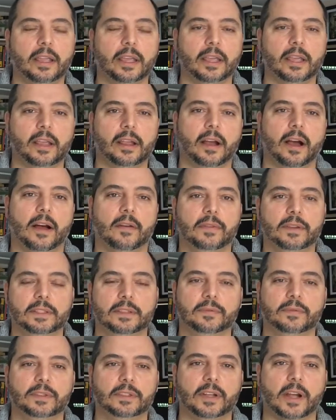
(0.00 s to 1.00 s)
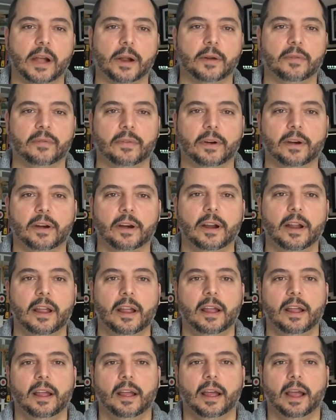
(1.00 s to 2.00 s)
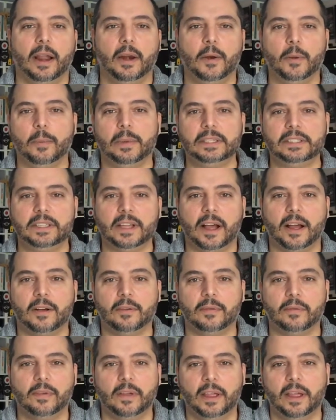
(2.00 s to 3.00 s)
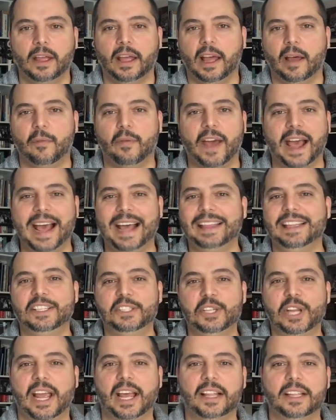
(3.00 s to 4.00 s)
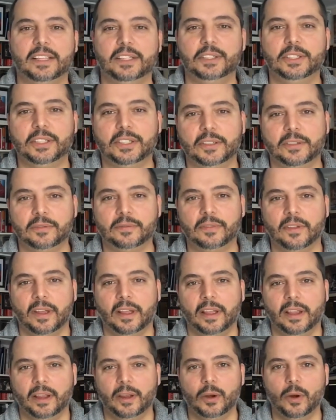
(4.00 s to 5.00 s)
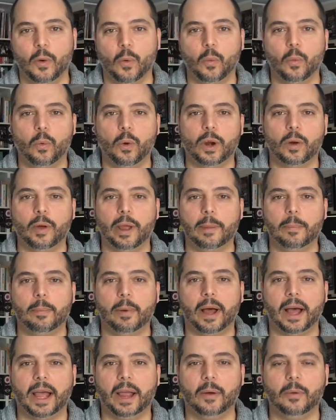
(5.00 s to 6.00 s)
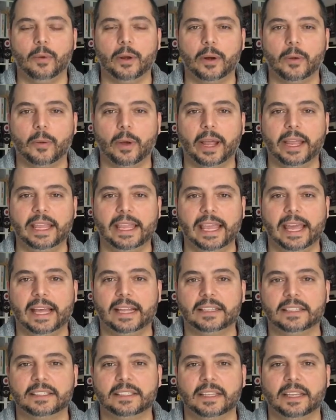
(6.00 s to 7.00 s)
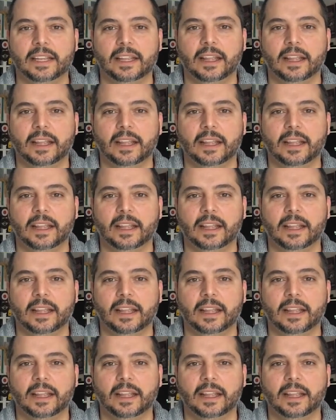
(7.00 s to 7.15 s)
kicking off as a photographer, I know myself, I've had the challenge of, you know, what do I buy? What do I get?